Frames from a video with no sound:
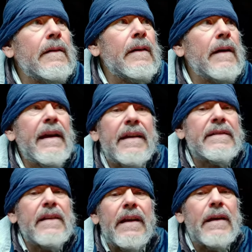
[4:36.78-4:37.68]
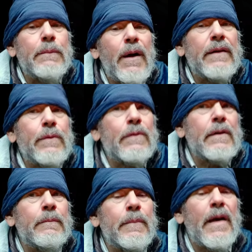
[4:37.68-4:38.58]
I can't see anybody doing
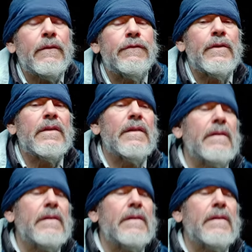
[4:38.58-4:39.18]
it barefoot. The,